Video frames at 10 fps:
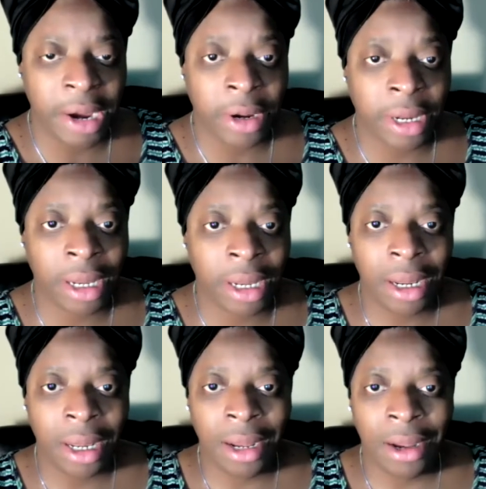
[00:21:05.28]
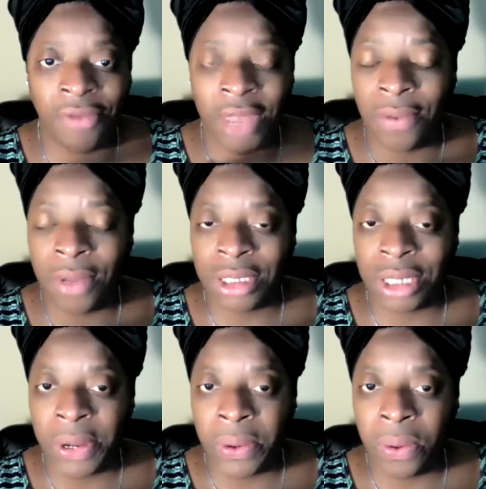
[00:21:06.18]
period, there was
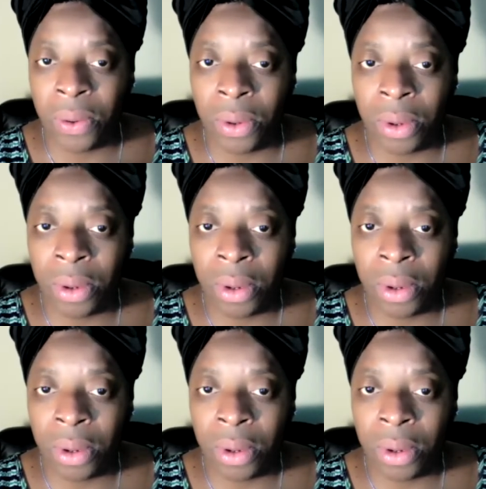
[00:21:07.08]
no